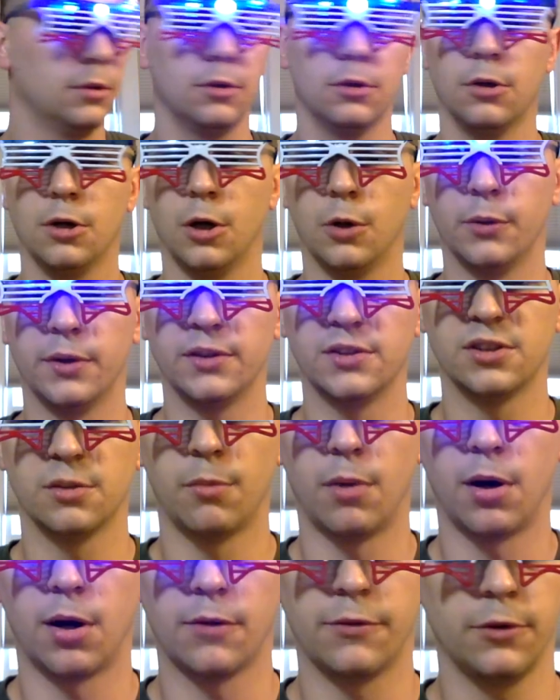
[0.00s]
Going into
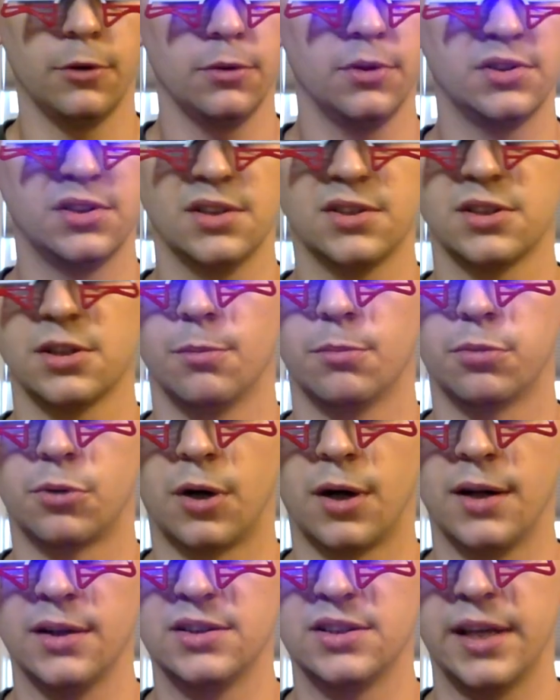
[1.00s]
Marvel, this is some
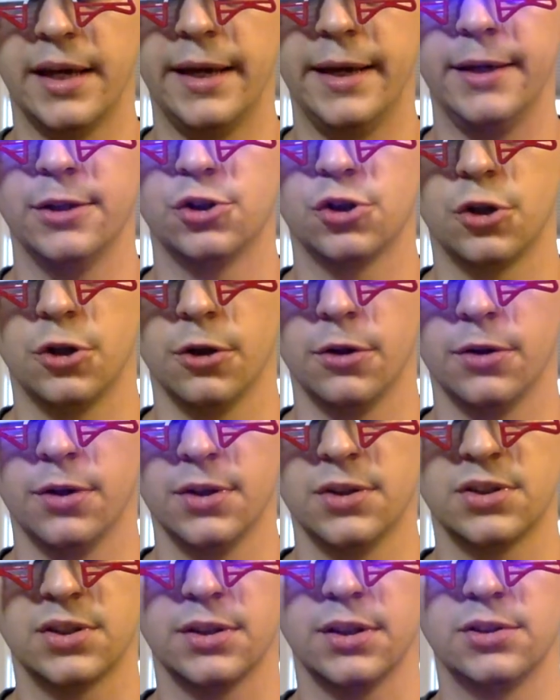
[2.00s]
Bronze Age
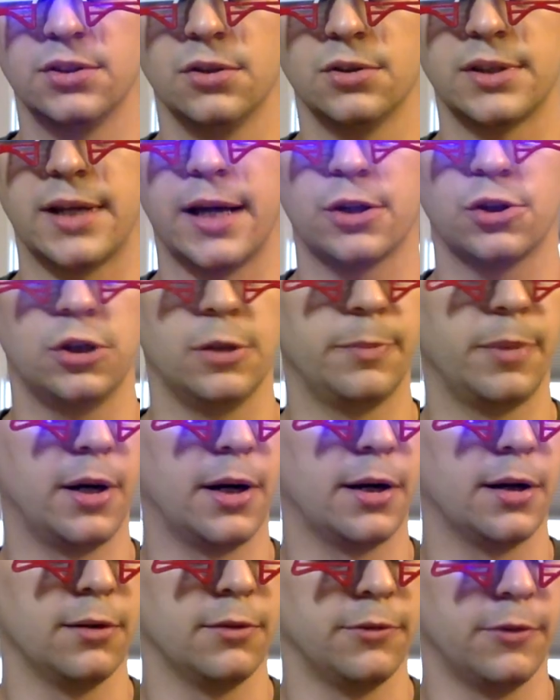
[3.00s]
goodness. This is actually
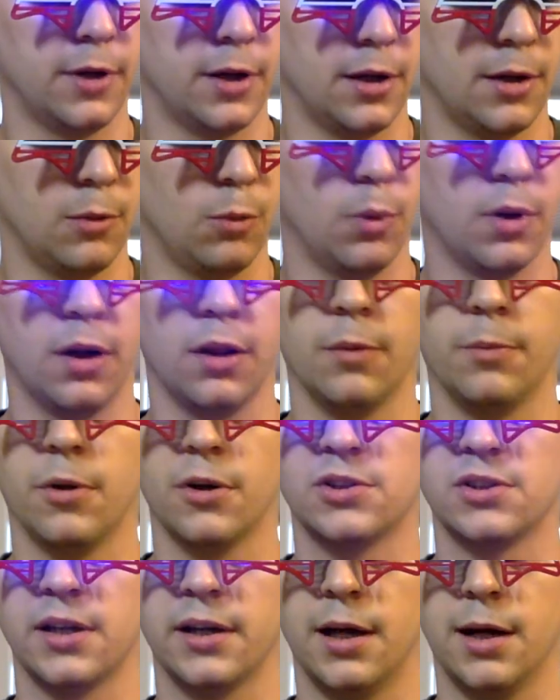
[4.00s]
part of one of the
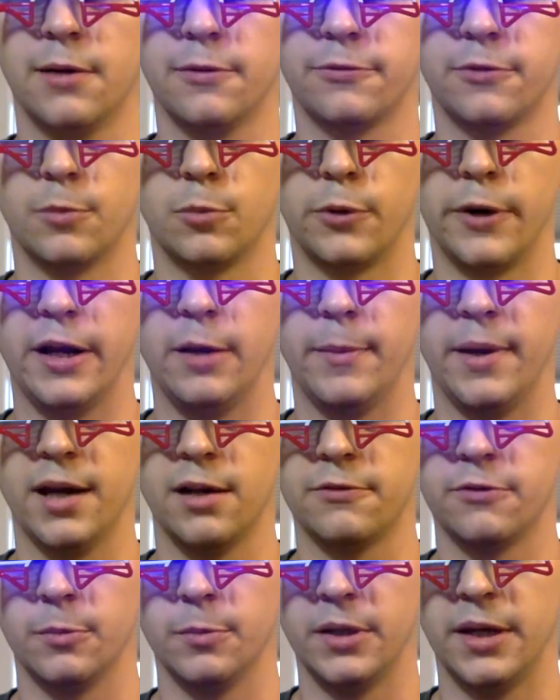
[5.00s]
books I got from
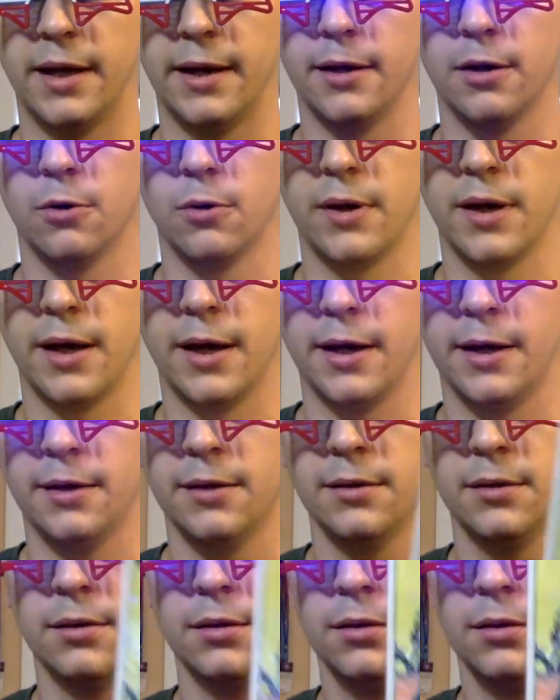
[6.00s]
Rayman from the AOK.